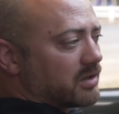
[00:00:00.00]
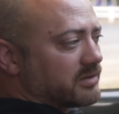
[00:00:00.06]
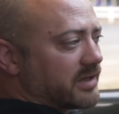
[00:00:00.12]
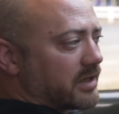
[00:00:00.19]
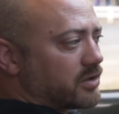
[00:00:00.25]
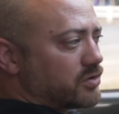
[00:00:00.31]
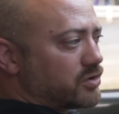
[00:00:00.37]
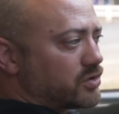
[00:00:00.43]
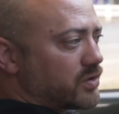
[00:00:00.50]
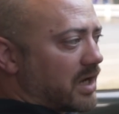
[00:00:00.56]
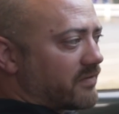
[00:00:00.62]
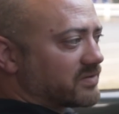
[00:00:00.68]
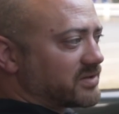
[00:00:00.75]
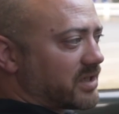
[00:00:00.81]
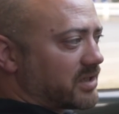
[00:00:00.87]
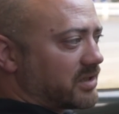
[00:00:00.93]
Now you do
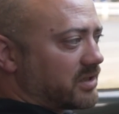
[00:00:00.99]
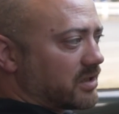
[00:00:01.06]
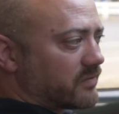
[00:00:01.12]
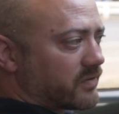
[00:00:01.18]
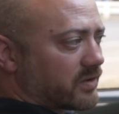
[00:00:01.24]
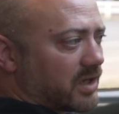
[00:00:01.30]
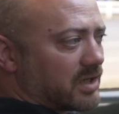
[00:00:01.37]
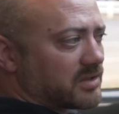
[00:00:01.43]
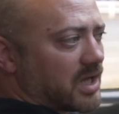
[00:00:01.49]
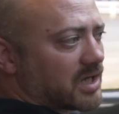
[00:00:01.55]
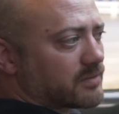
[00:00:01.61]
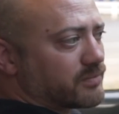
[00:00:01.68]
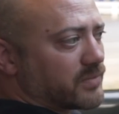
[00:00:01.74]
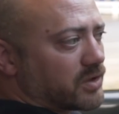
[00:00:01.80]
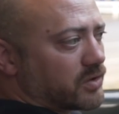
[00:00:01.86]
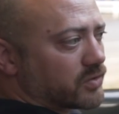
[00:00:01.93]
have a setting here for
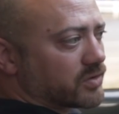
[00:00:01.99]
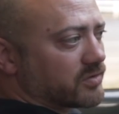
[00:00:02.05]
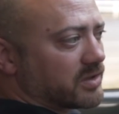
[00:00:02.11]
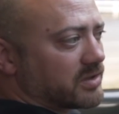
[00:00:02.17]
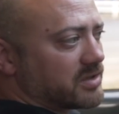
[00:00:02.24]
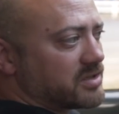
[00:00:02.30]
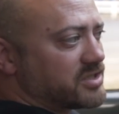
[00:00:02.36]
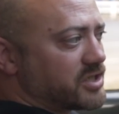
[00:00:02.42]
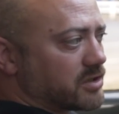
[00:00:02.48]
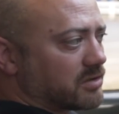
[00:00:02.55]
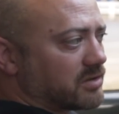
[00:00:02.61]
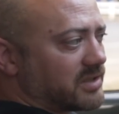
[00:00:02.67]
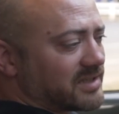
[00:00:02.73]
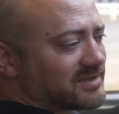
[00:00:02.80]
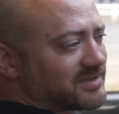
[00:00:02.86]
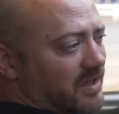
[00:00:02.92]
unlock mode.
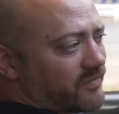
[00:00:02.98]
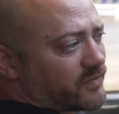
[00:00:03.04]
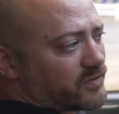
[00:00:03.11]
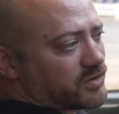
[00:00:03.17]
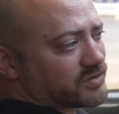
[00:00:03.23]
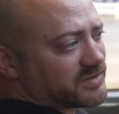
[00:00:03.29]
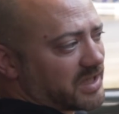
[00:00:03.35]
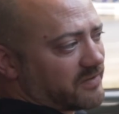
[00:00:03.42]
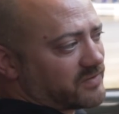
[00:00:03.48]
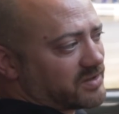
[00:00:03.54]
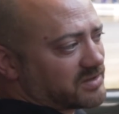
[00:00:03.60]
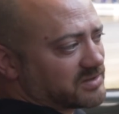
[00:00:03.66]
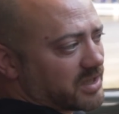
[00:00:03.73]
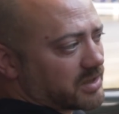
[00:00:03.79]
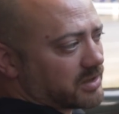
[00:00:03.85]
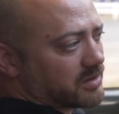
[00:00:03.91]
Generally it's set for your safety
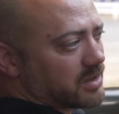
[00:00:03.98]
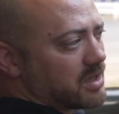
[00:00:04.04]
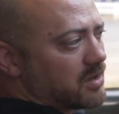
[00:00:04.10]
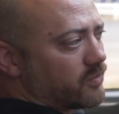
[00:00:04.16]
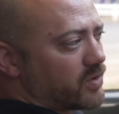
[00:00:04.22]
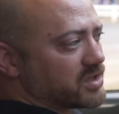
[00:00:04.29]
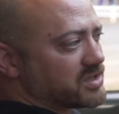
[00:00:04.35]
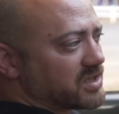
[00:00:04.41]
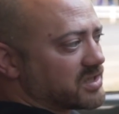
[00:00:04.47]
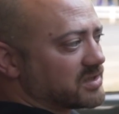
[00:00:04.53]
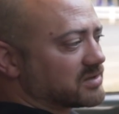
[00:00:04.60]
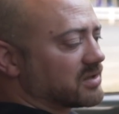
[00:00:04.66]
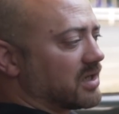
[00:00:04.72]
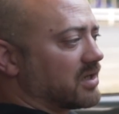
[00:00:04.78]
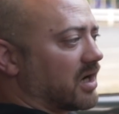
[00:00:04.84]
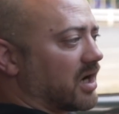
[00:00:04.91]
setting, which
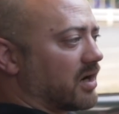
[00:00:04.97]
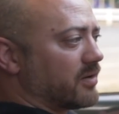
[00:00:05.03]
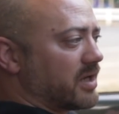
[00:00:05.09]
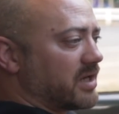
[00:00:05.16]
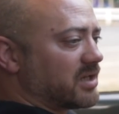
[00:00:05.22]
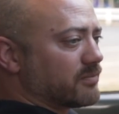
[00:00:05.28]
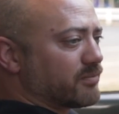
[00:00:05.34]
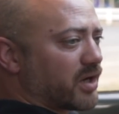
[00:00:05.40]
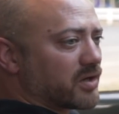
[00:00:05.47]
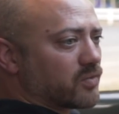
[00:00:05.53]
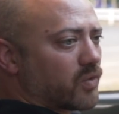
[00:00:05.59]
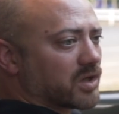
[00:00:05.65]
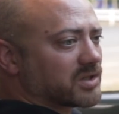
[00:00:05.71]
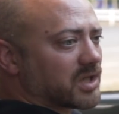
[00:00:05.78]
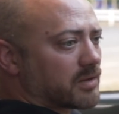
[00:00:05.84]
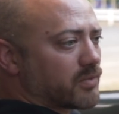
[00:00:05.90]
is hitting the button
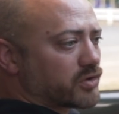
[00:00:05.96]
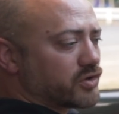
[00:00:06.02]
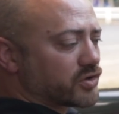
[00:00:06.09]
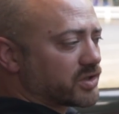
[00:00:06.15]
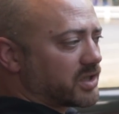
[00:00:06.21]
one time on your